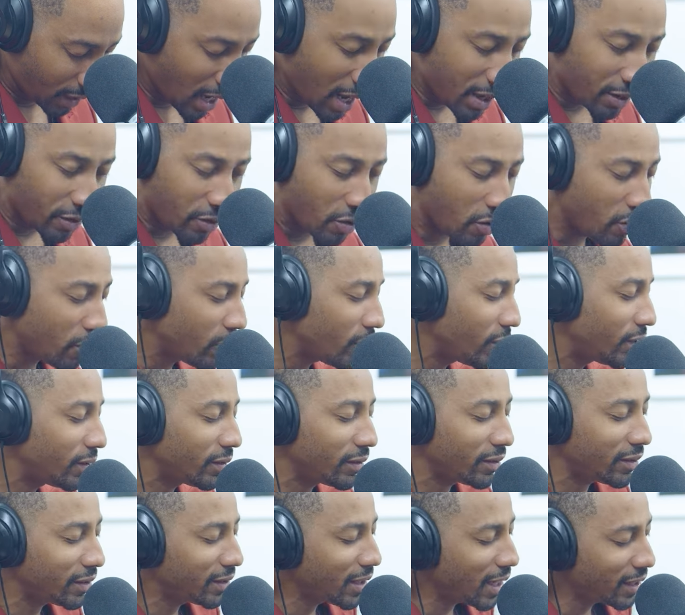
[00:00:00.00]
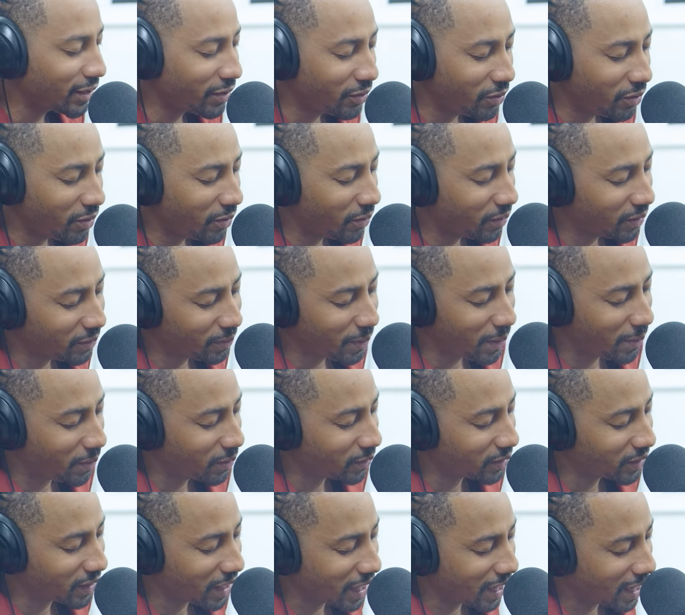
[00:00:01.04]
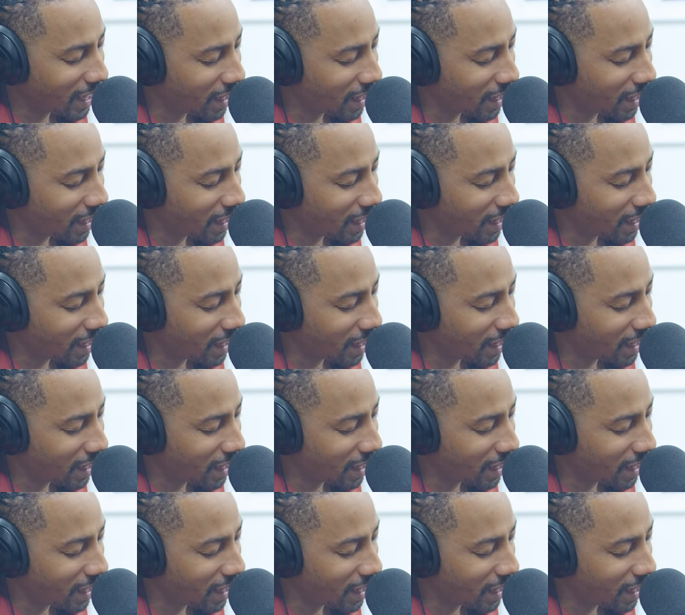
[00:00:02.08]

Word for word: It's not going, it's not doing what people